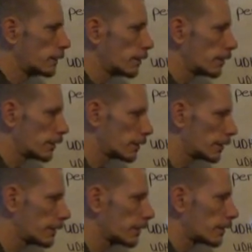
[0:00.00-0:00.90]
you're
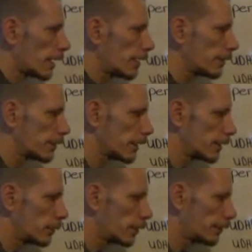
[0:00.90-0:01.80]
living your life, and
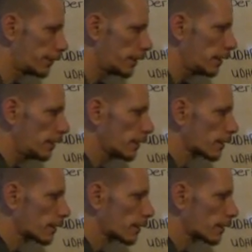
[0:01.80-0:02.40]
that you are free,